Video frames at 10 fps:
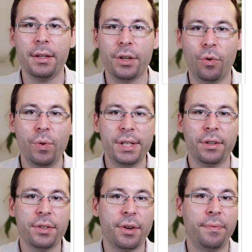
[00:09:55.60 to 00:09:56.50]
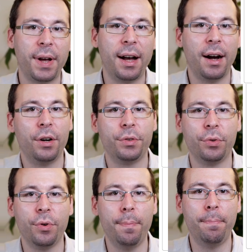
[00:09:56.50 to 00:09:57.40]
So we saw so far how
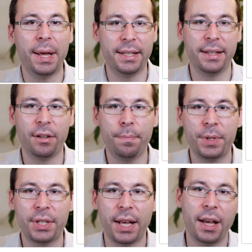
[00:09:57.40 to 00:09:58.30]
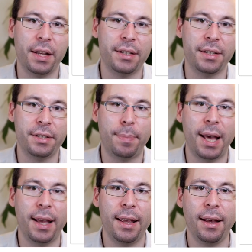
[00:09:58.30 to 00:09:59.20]
to do basic loops and
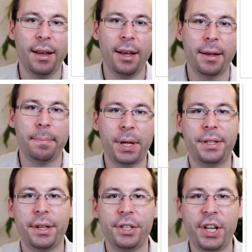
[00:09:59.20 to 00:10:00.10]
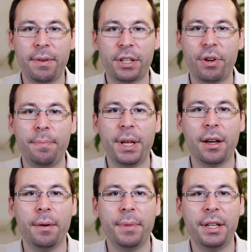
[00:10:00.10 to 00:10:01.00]
display, but JavaScript
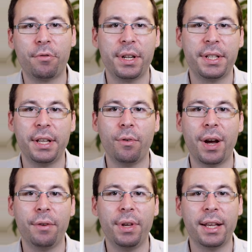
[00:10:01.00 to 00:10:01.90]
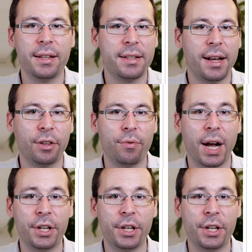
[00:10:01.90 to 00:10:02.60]
becomes interesting when we can start to